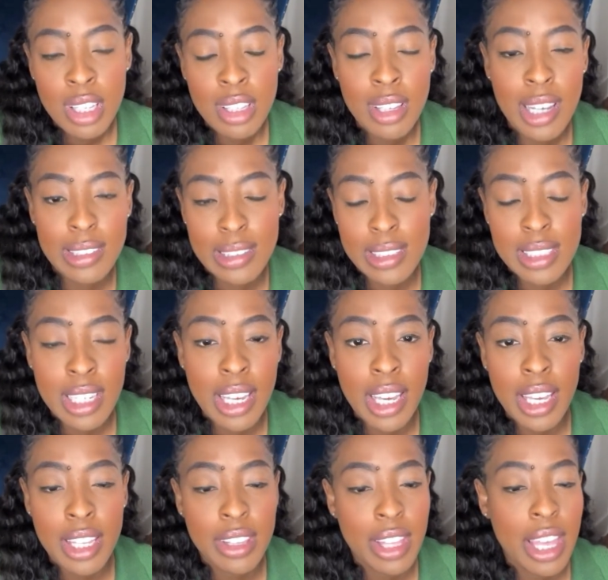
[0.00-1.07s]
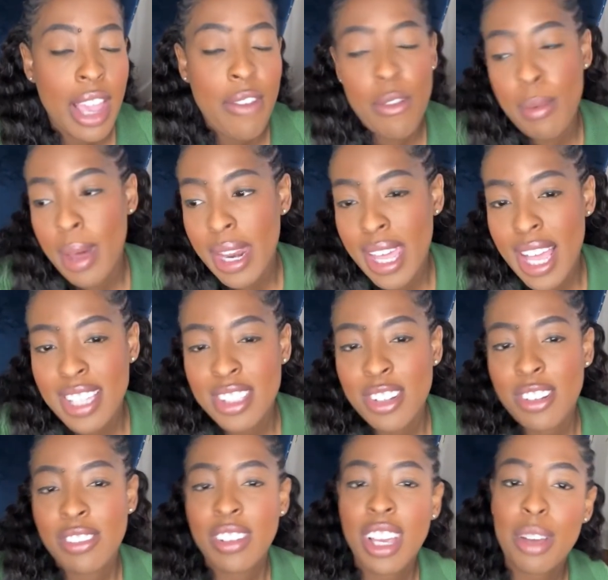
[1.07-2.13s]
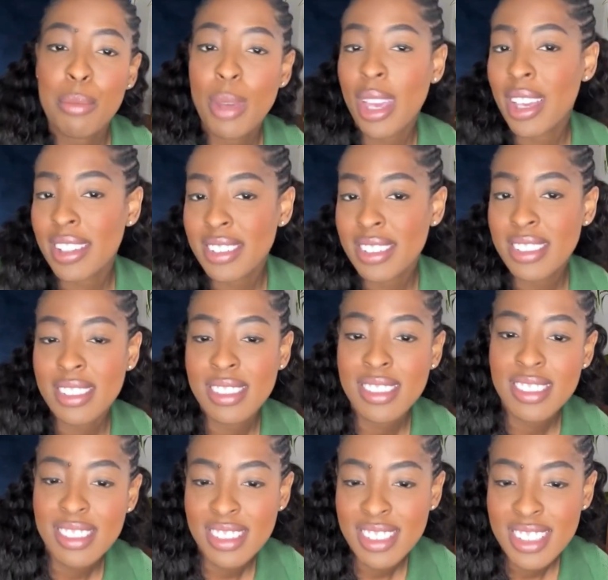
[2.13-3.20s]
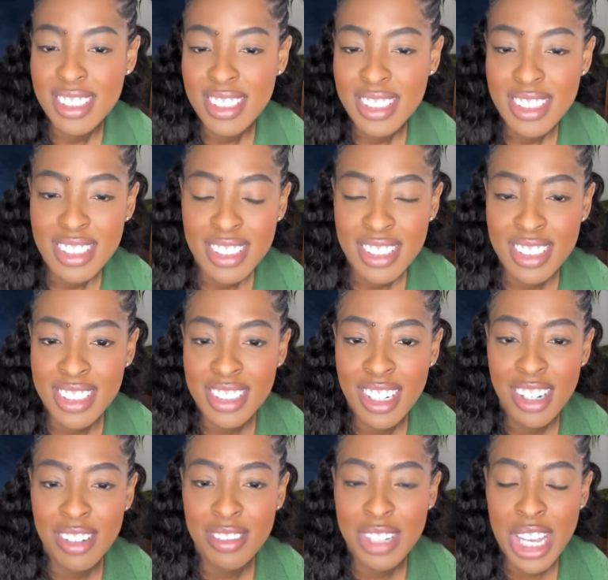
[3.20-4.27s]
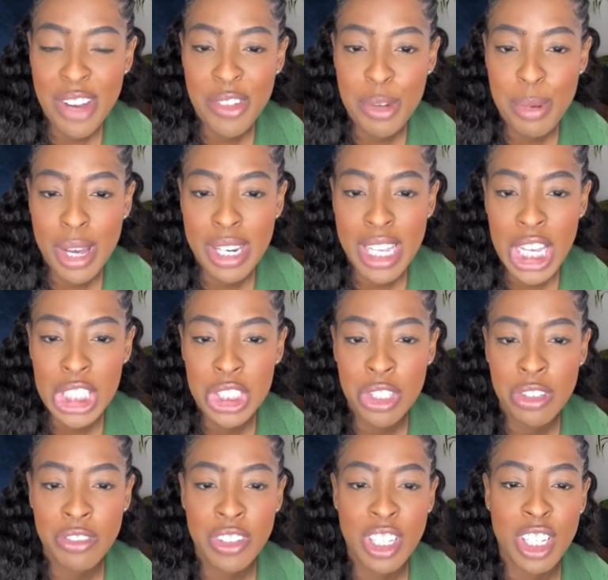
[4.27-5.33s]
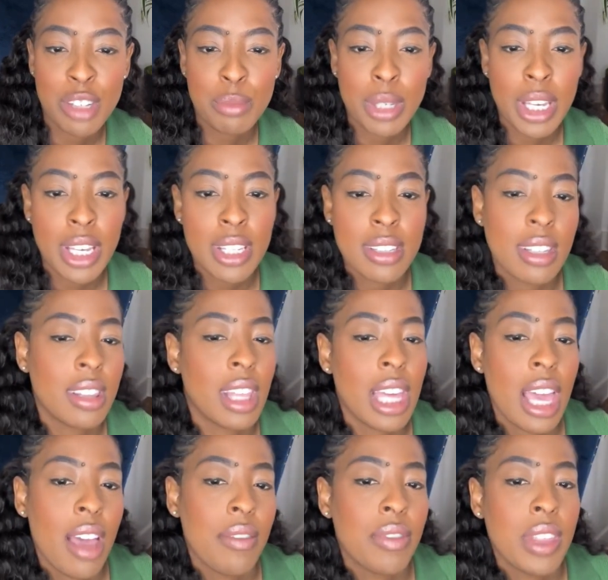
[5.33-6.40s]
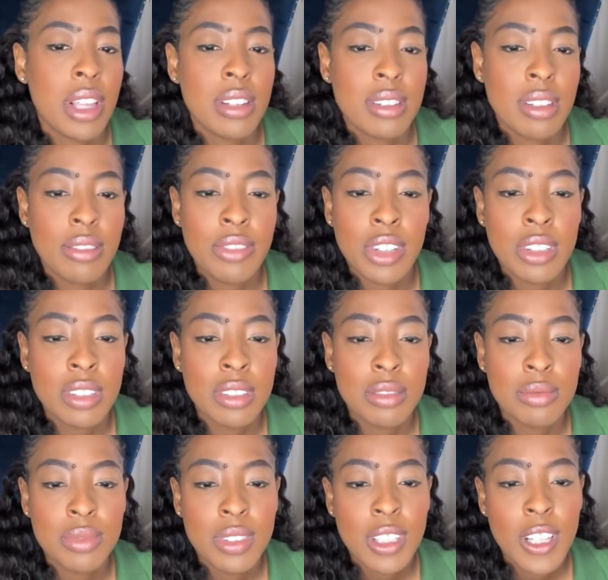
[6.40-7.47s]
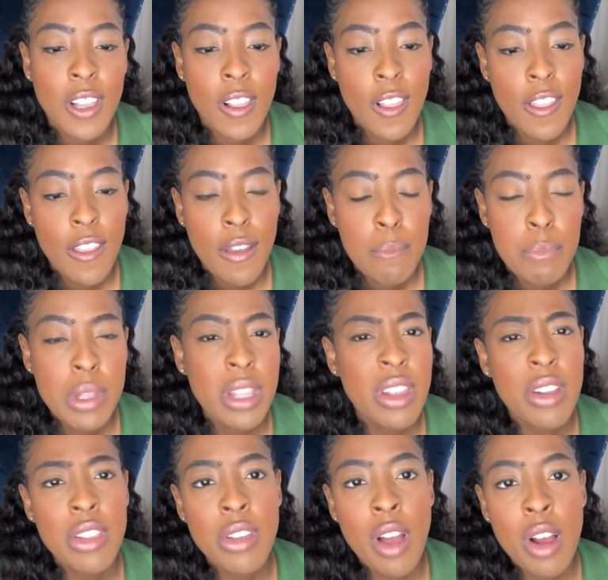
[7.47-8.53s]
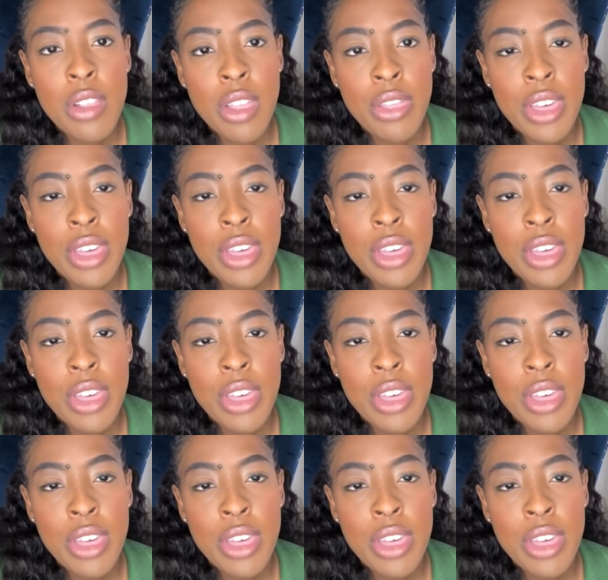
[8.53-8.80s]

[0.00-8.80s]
likes to say that everybody has their fan base. You know, everybody has their fan base and they have things to film. But are the